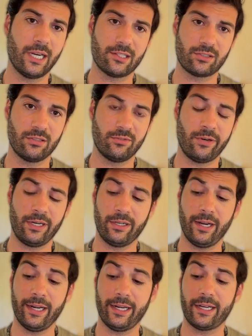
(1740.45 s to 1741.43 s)
get certified
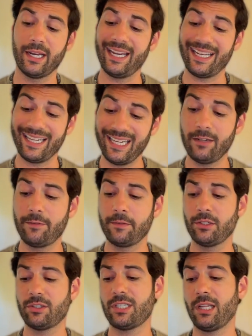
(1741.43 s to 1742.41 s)
organic. If
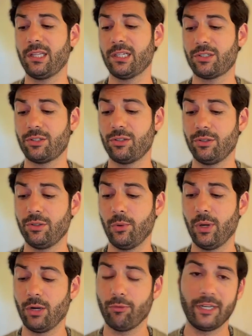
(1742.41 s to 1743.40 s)
you're selling
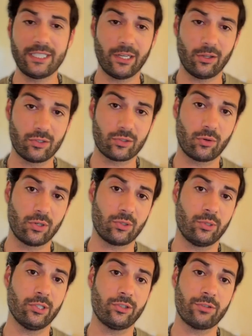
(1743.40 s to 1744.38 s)
to retail stores
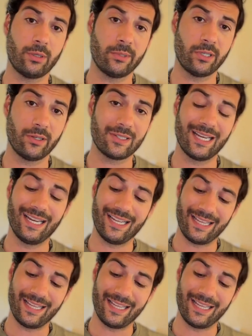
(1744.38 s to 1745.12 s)
or distributors,